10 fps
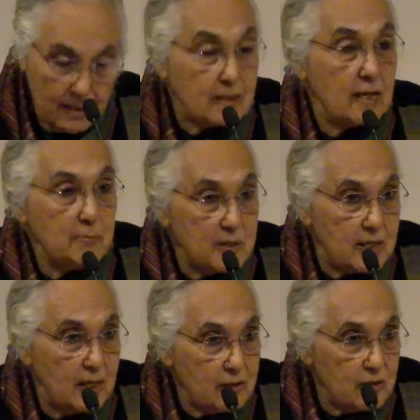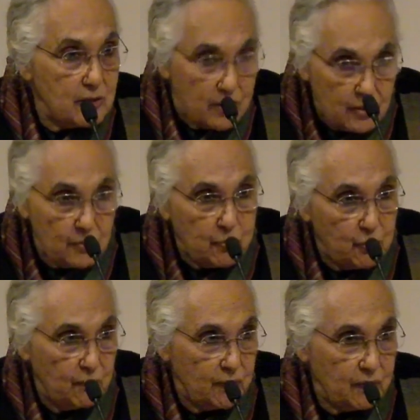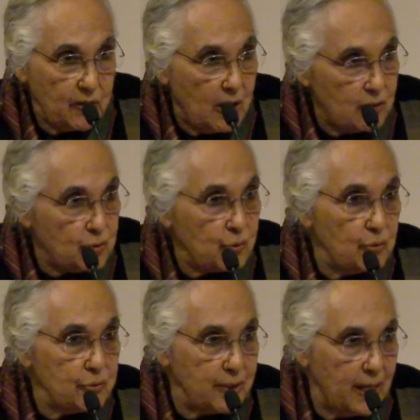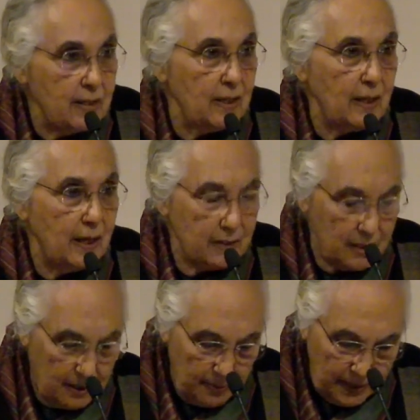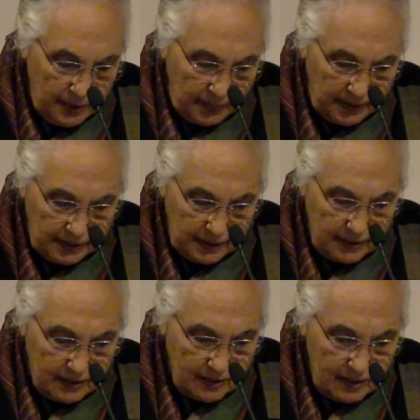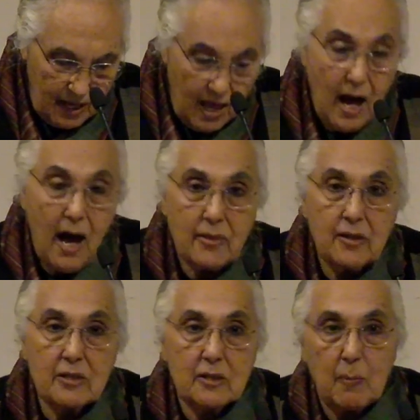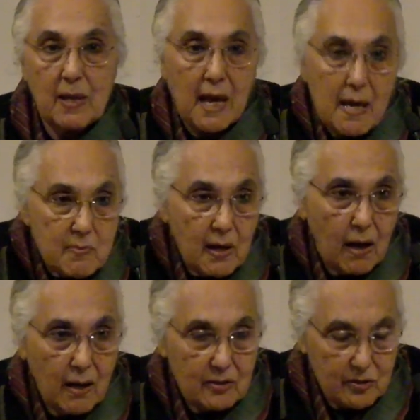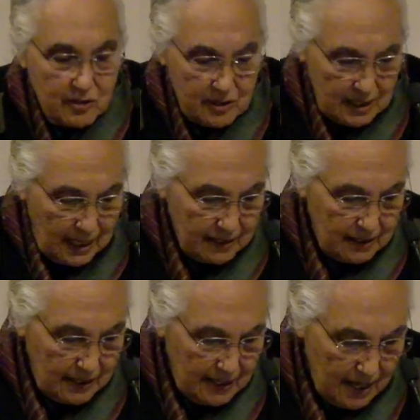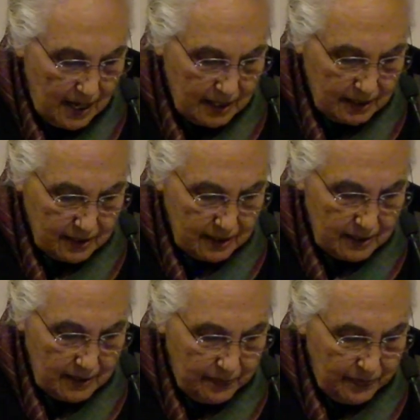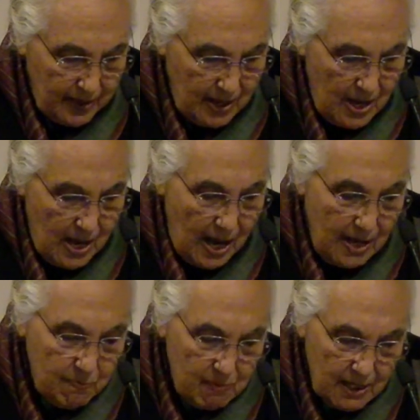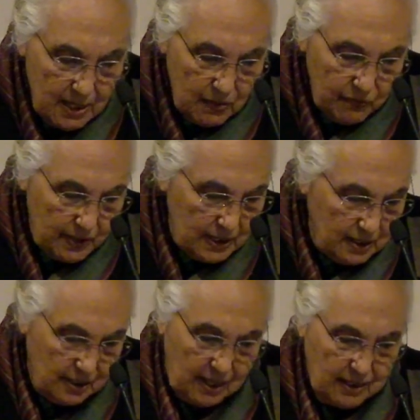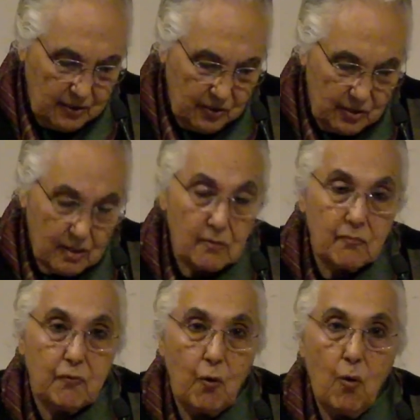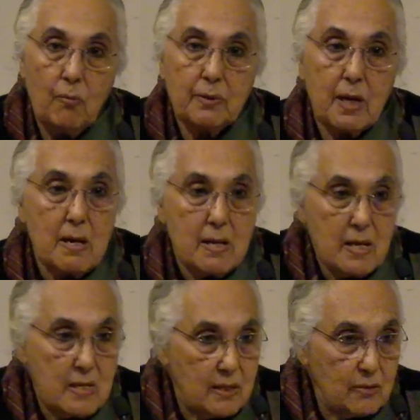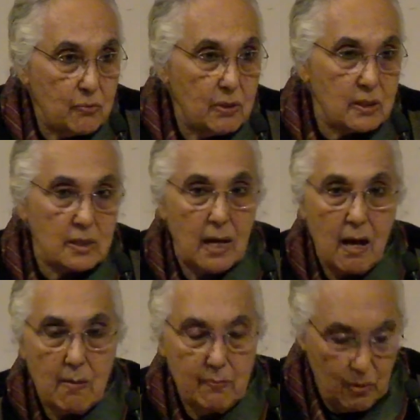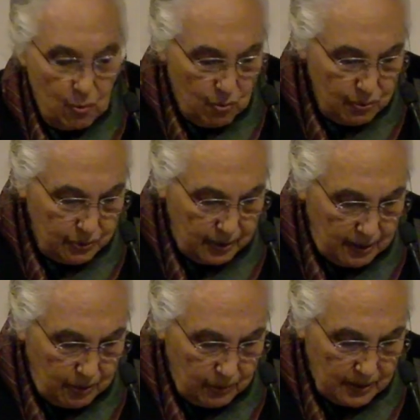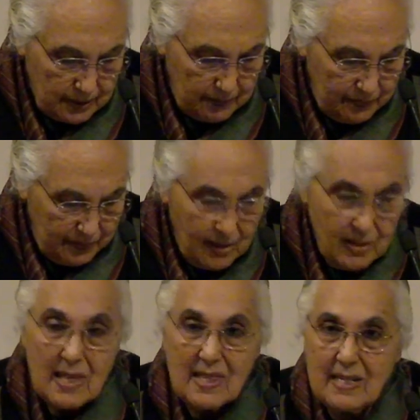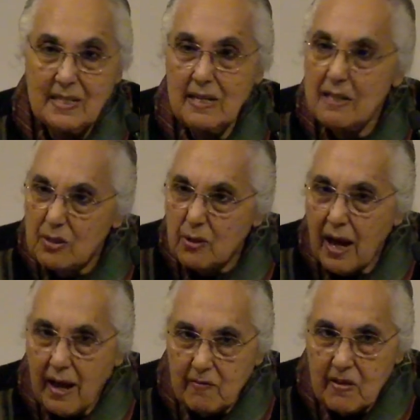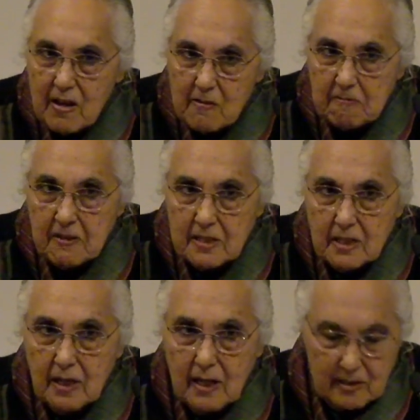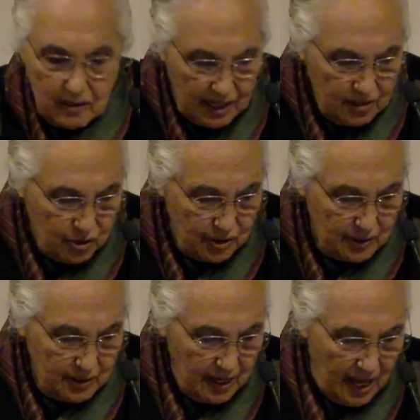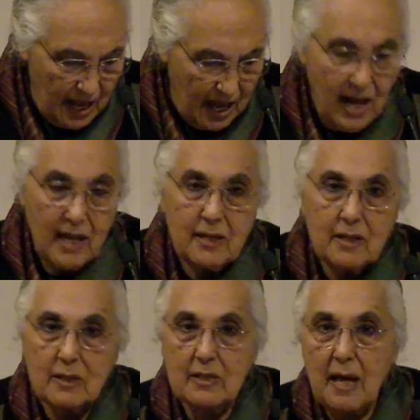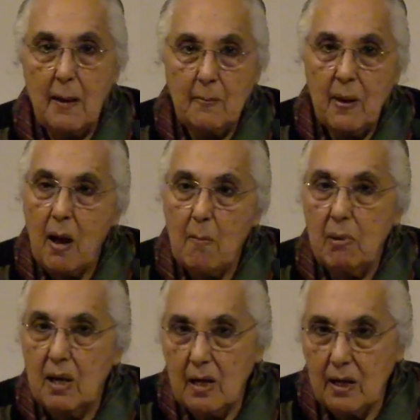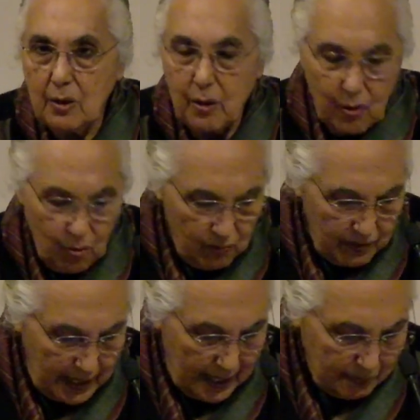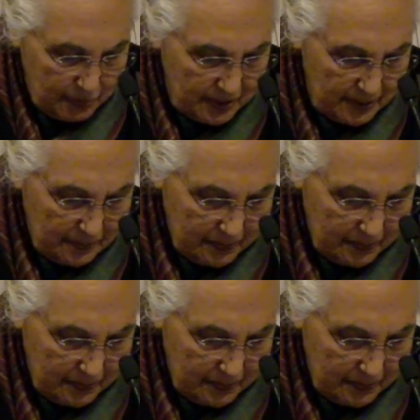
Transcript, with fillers: Some sects disapproved of caste altogether, like the Kabirpanthis. Others became castes, like the Lingayats. And many of these sects conformed neither to Islam nor to Hinduism. They tended to have fuzzy edges and some blurred overlaps.